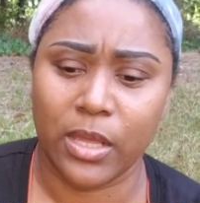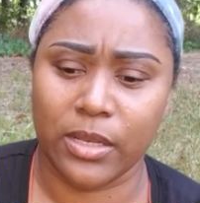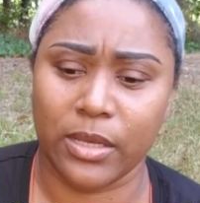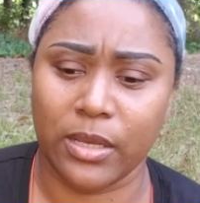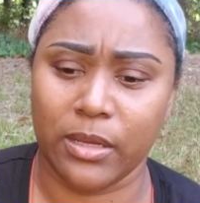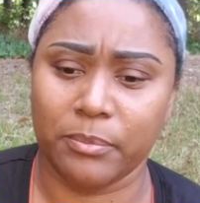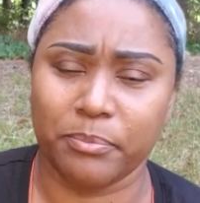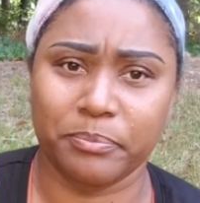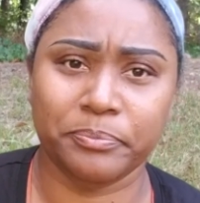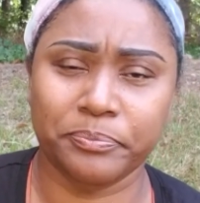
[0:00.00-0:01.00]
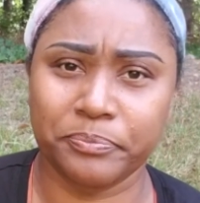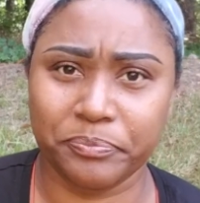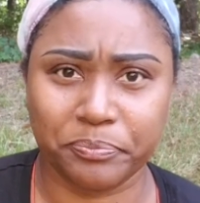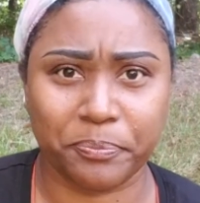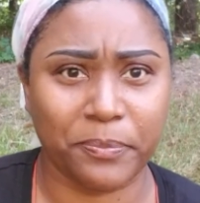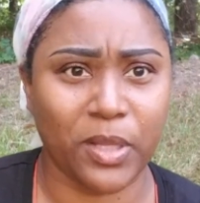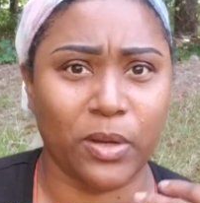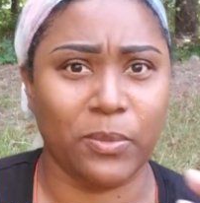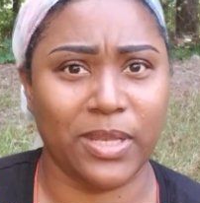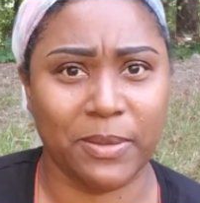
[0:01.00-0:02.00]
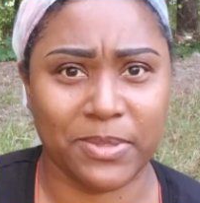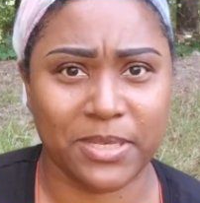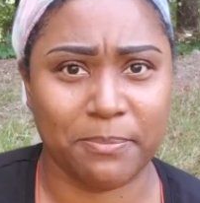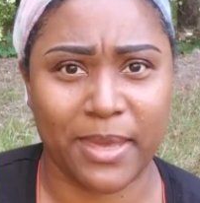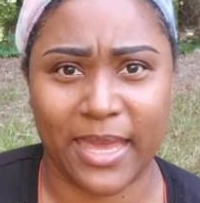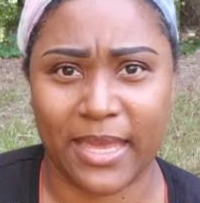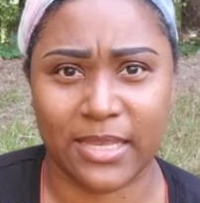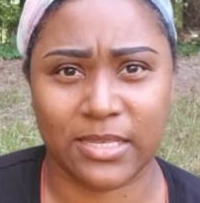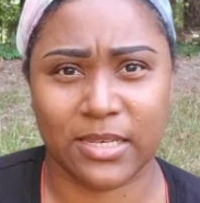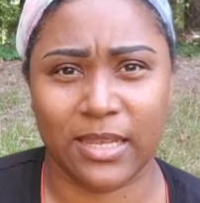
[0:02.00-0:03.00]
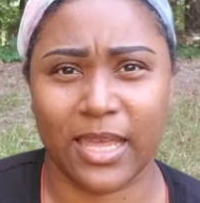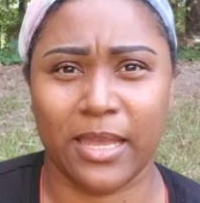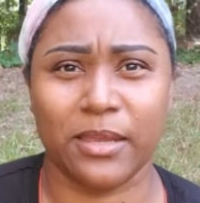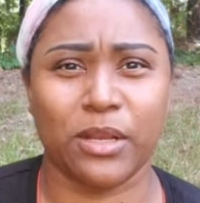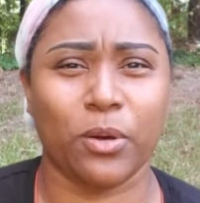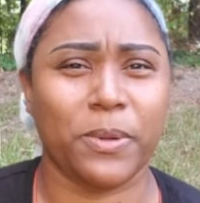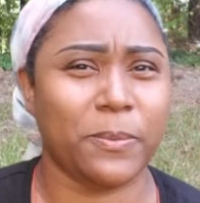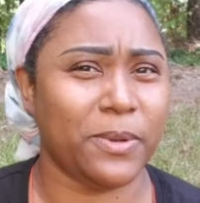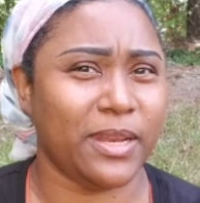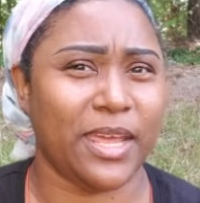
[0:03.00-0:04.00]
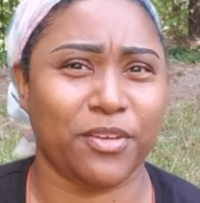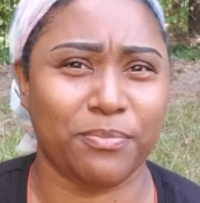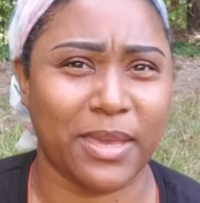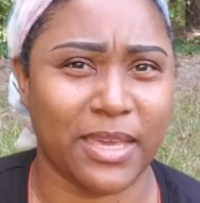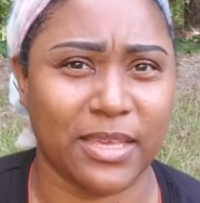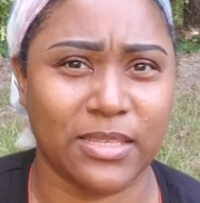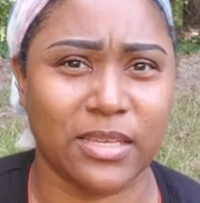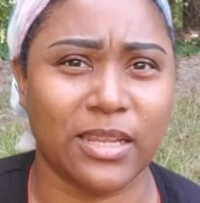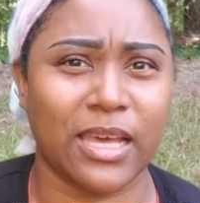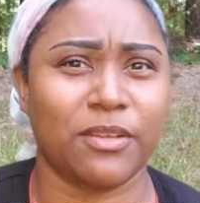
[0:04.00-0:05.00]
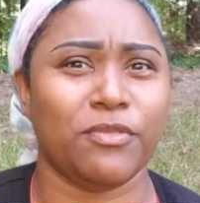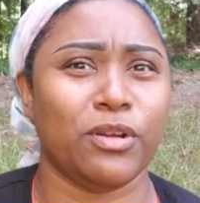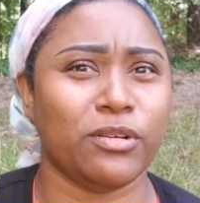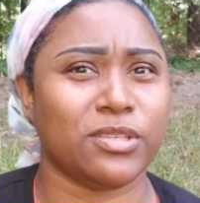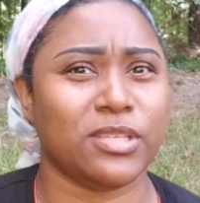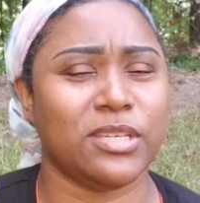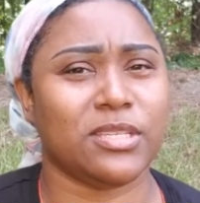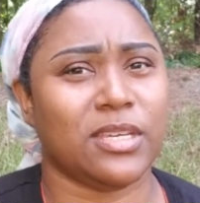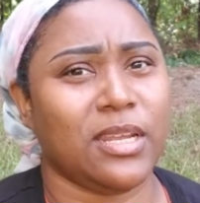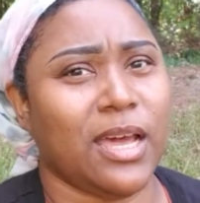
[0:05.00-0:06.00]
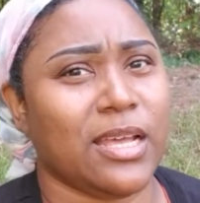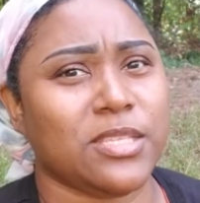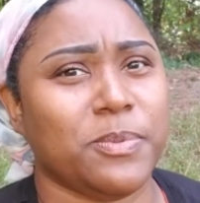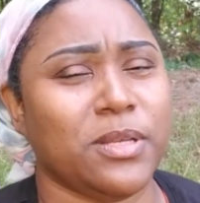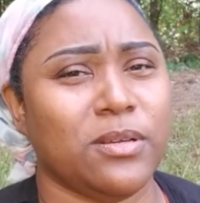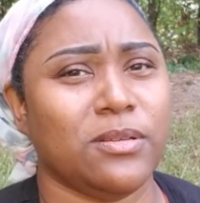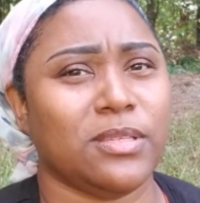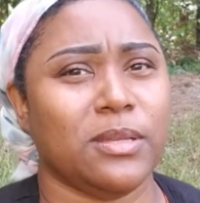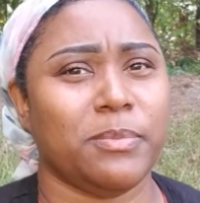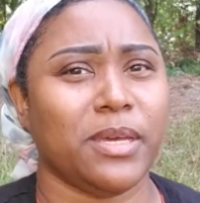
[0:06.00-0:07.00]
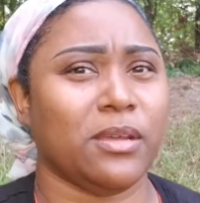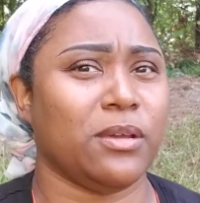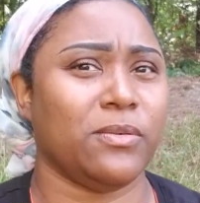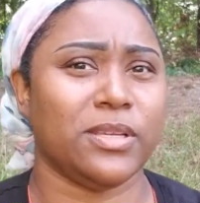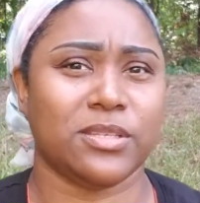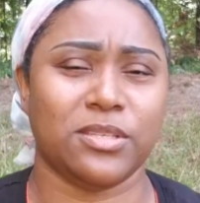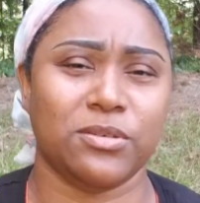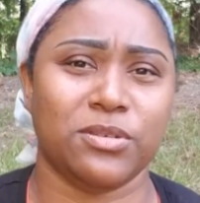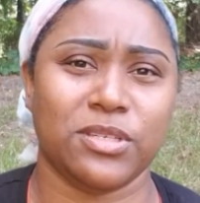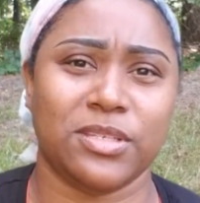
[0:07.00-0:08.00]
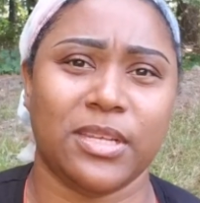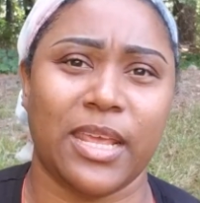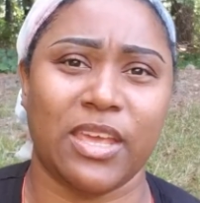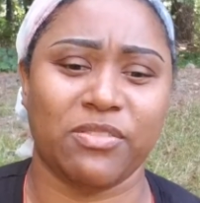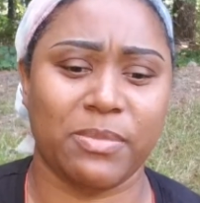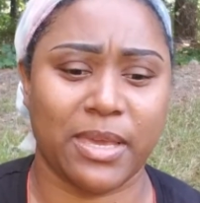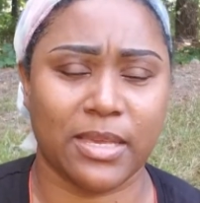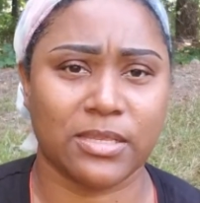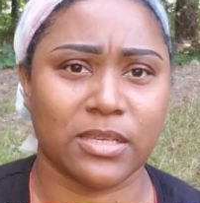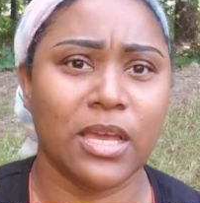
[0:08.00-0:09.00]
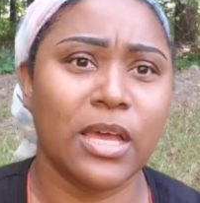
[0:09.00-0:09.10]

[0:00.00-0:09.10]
it was limited masks. Like, you know, people didn't have masks. A lot of nurses and hospitals and medical institutions didn't have masks.